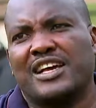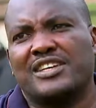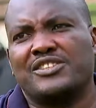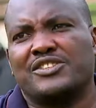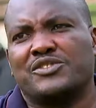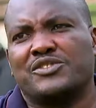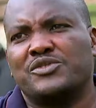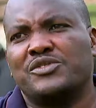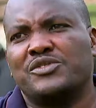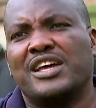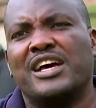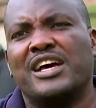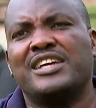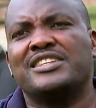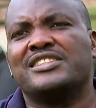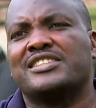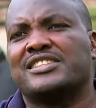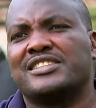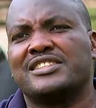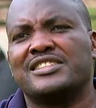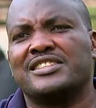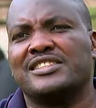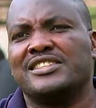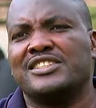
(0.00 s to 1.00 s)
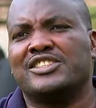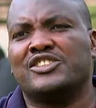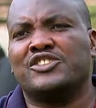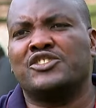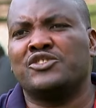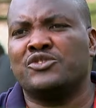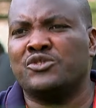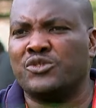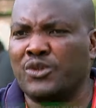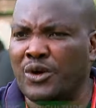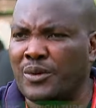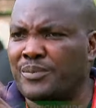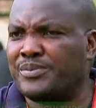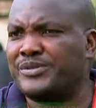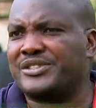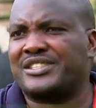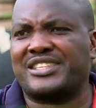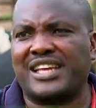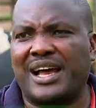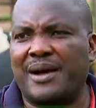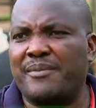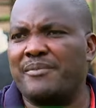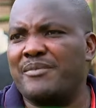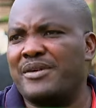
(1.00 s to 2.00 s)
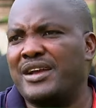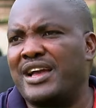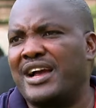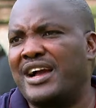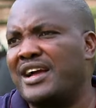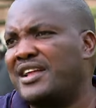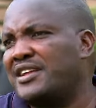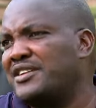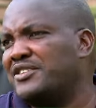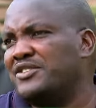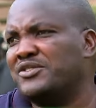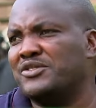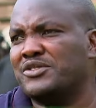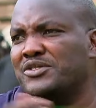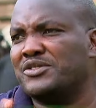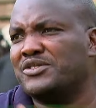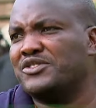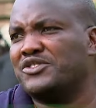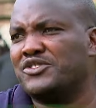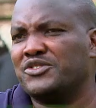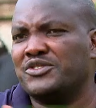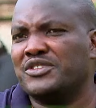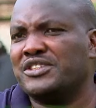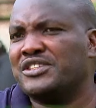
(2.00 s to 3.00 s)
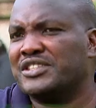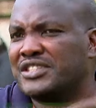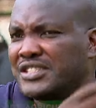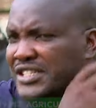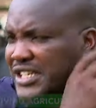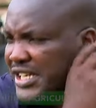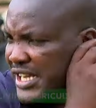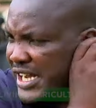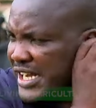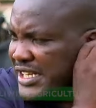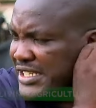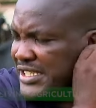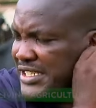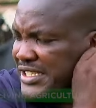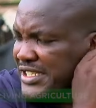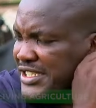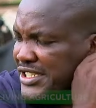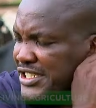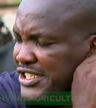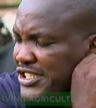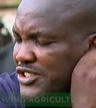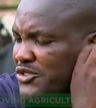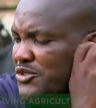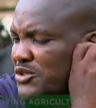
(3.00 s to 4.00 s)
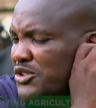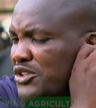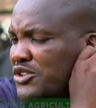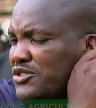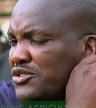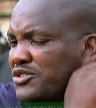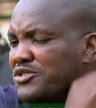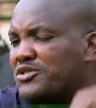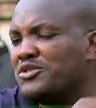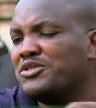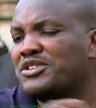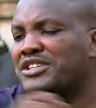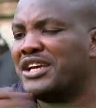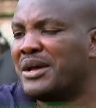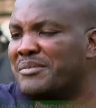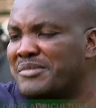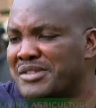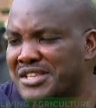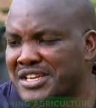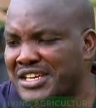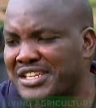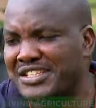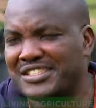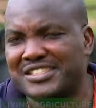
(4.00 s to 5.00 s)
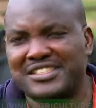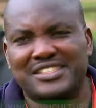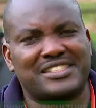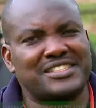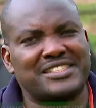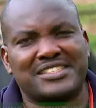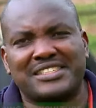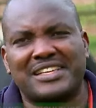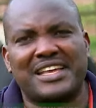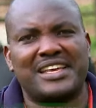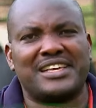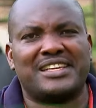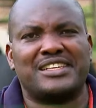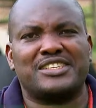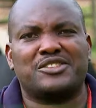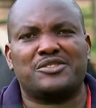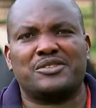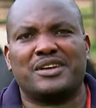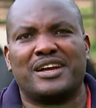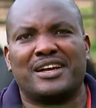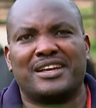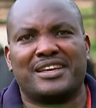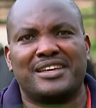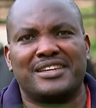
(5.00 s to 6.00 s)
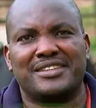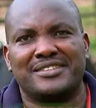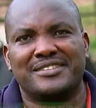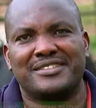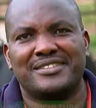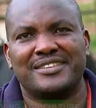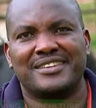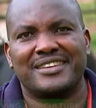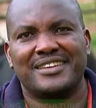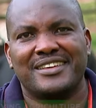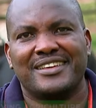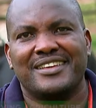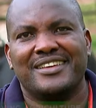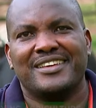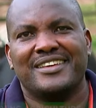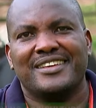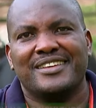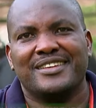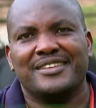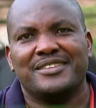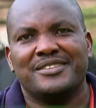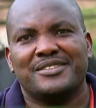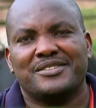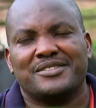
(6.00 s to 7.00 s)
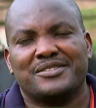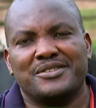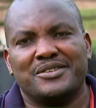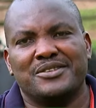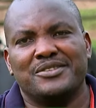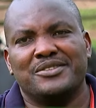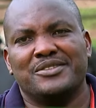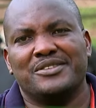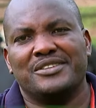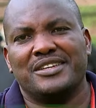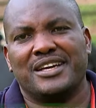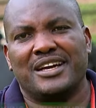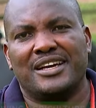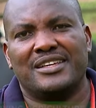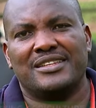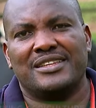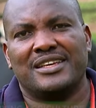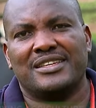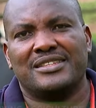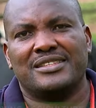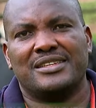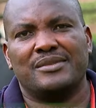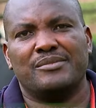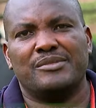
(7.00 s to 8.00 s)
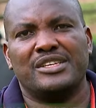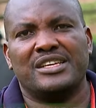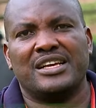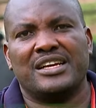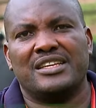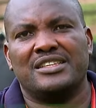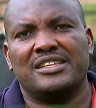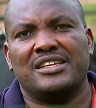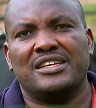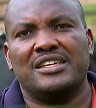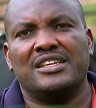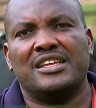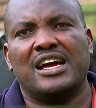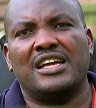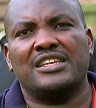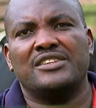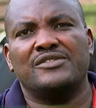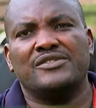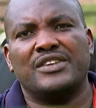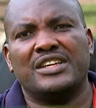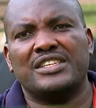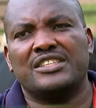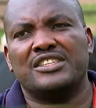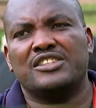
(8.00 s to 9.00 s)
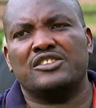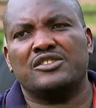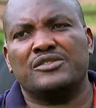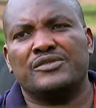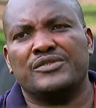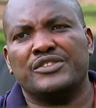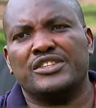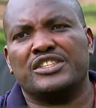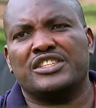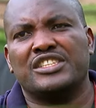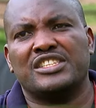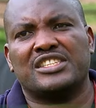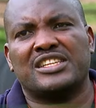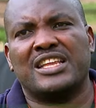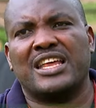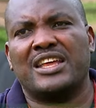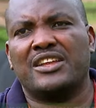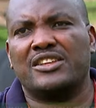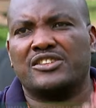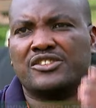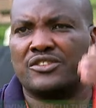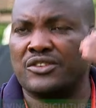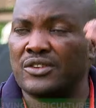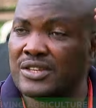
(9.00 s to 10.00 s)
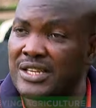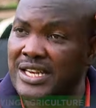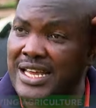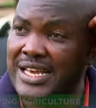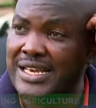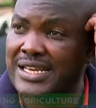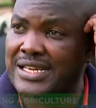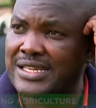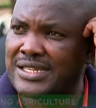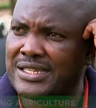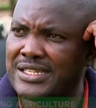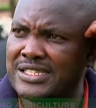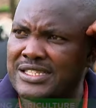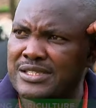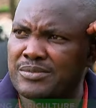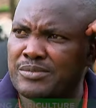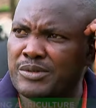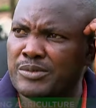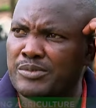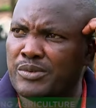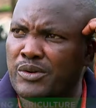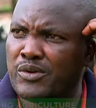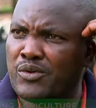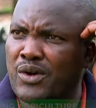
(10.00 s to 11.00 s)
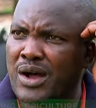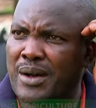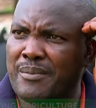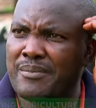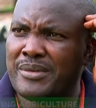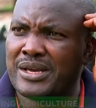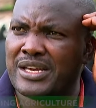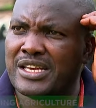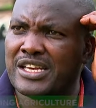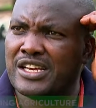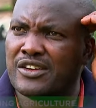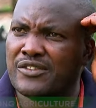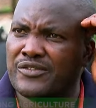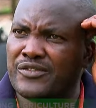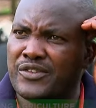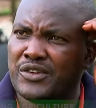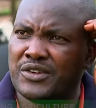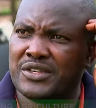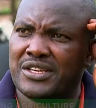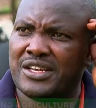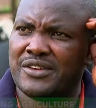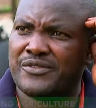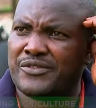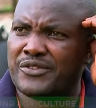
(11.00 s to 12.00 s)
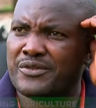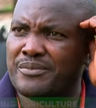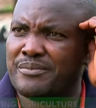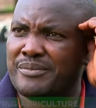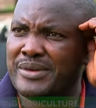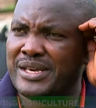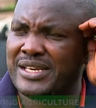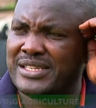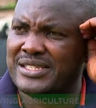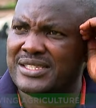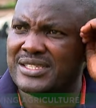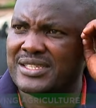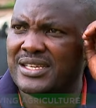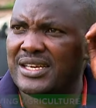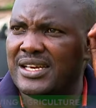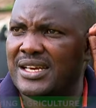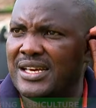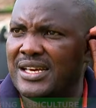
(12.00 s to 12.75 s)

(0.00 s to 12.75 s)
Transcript: as soon as it drops somewhere, you know, during the cutting, it will also germinate. It is like a sugar cane. So yeah, that's a big the advantage of it. It's not, it's not like these people who are making fodder from maize.